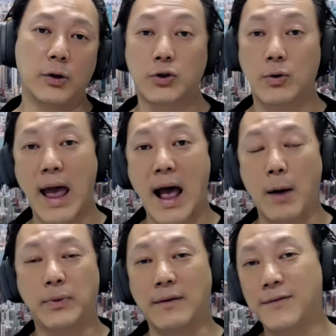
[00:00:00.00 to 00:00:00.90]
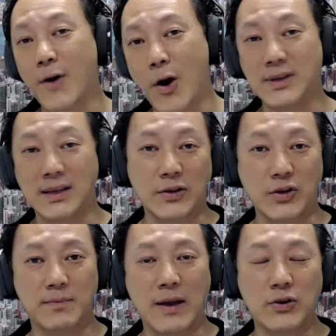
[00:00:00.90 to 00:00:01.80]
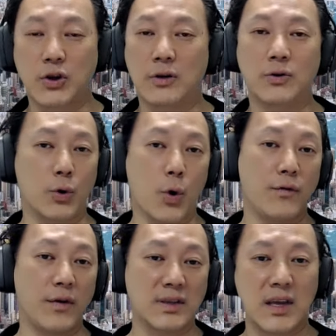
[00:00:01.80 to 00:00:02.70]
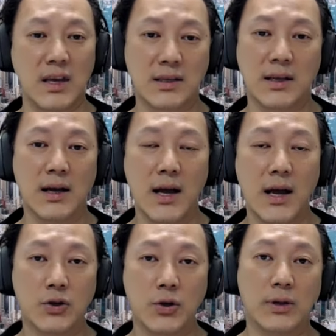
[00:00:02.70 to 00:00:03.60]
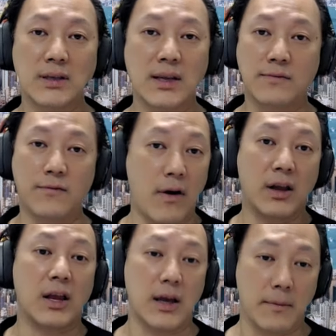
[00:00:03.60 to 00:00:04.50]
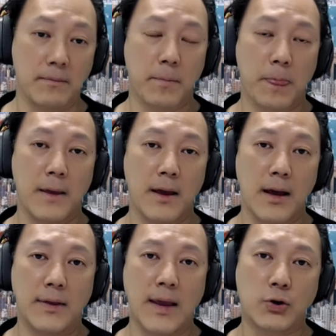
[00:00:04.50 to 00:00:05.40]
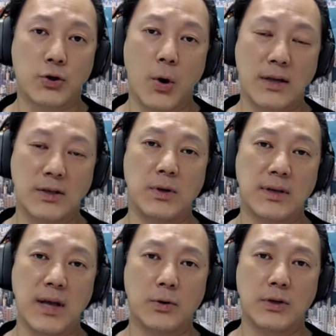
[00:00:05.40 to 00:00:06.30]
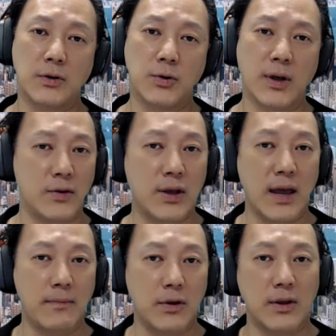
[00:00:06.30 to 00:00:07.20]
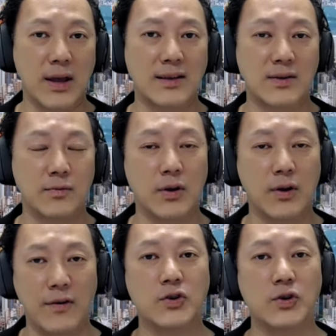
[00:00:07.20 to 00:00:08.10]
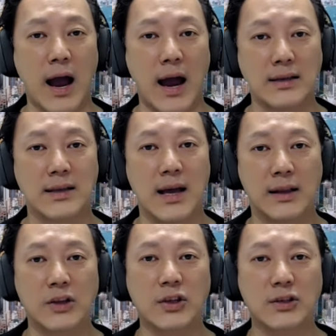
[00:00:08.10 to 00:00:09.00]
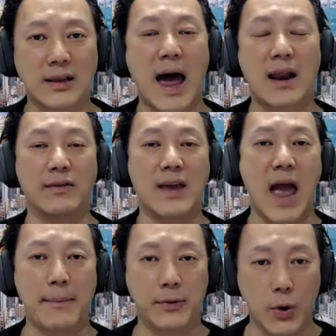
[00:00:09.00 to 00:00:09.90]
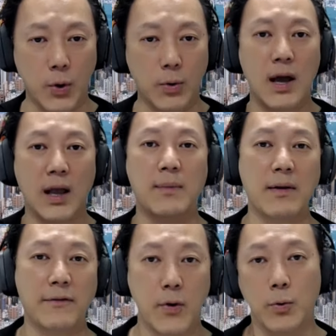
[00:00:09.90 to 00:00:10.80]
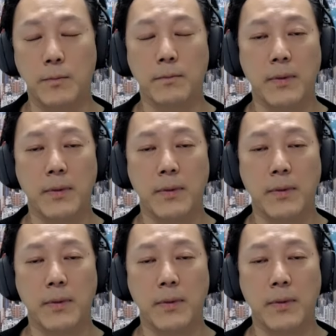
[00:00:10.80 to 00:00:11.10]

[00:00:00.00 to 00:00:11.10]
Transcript: to also help their firms, as I just mentioned, to go overseas. So this is very clear. Now, so as a result, you can you can you can you can visualize there's just a lot of capital coming through.